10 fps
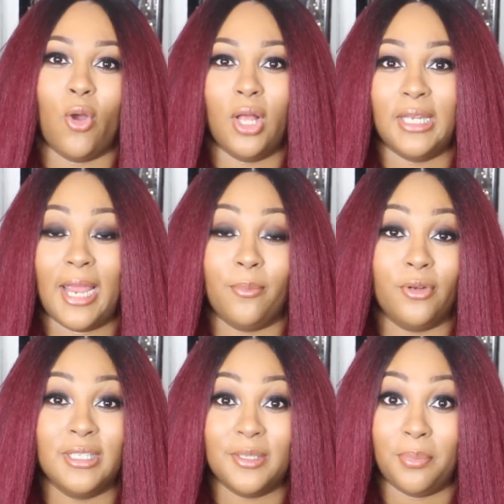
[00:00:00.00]
online
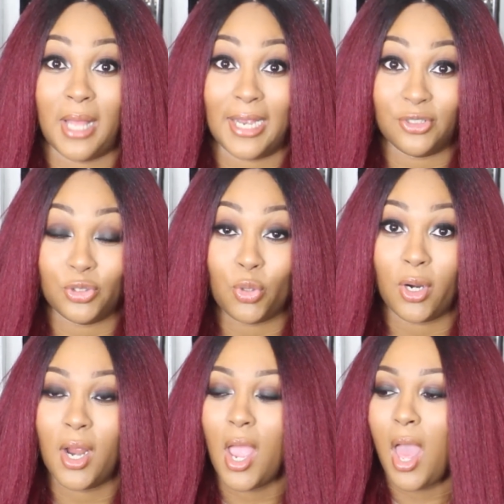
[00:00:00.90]
beauty supply
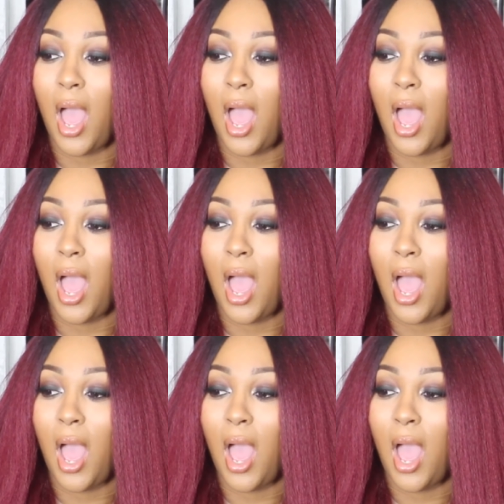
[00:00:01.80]
store